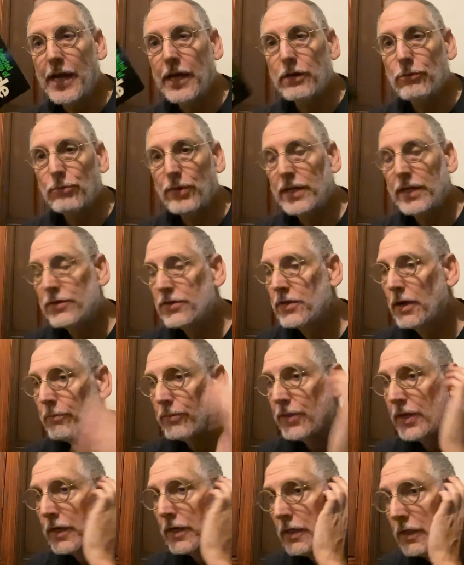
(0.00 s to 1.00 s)
and read
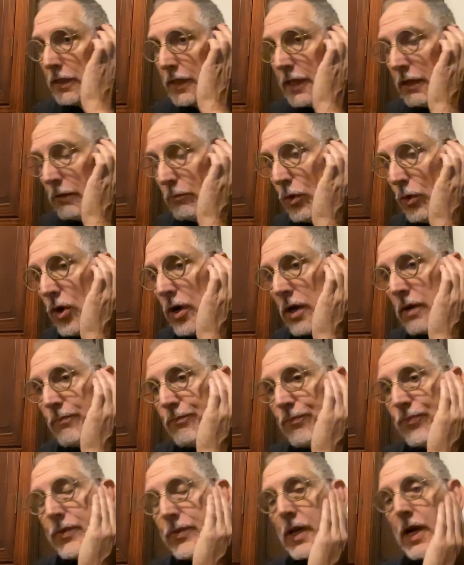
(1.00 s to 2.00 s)
something a little more
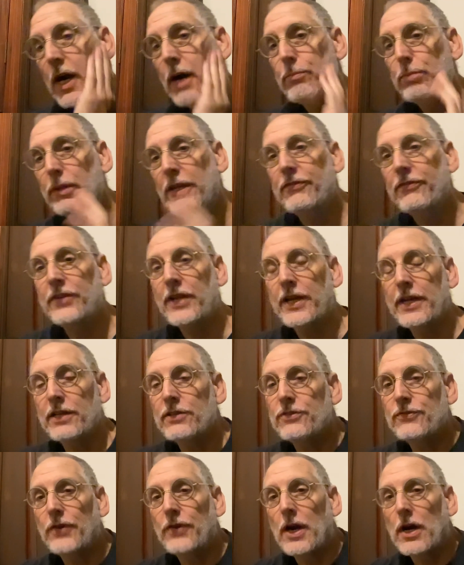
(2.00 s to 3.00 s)
uplifting
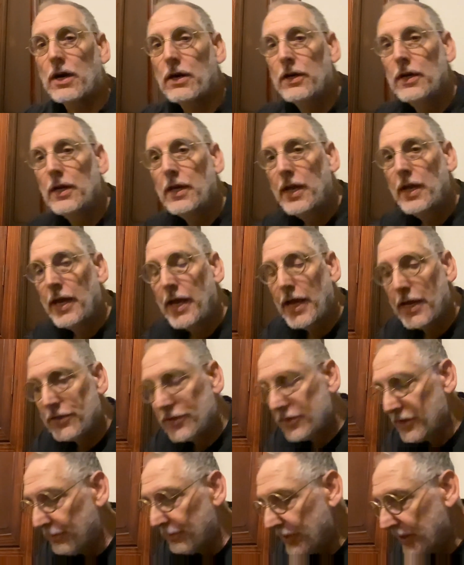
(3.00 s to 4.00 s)
as far as
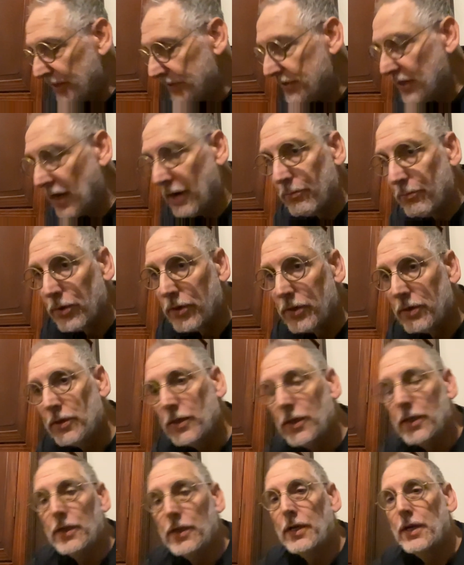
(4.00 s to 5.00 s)
something somber
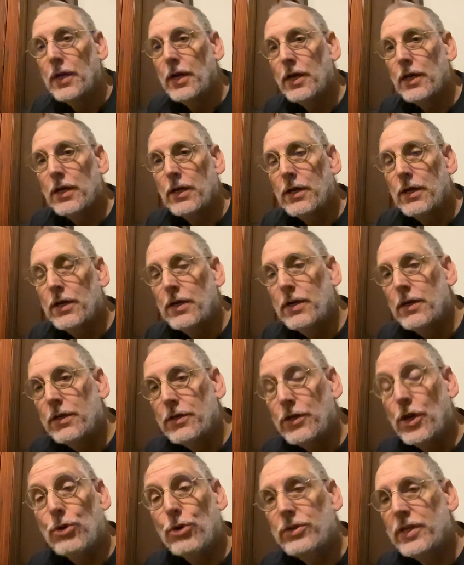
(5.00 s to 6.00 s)

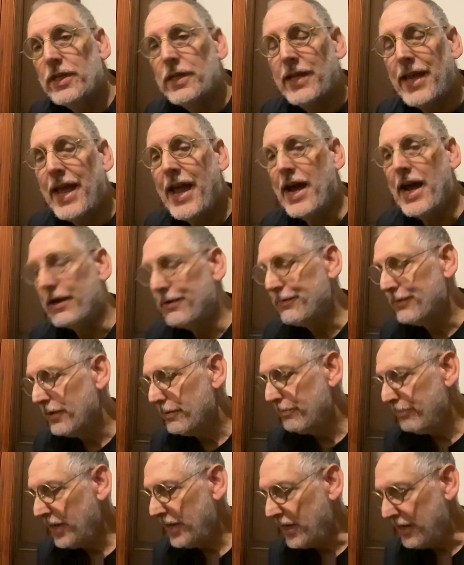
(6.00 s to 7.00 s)
note it can
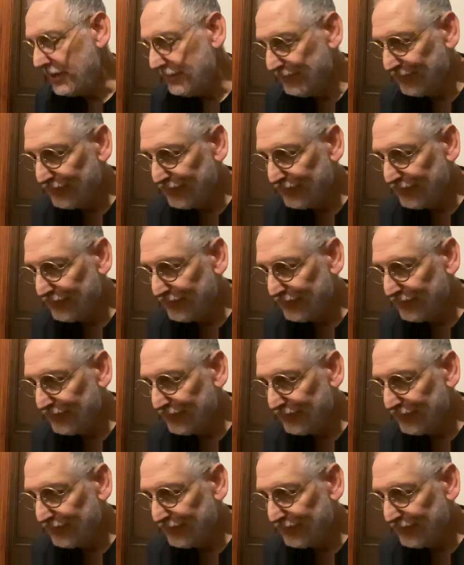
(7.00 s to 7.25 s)
be.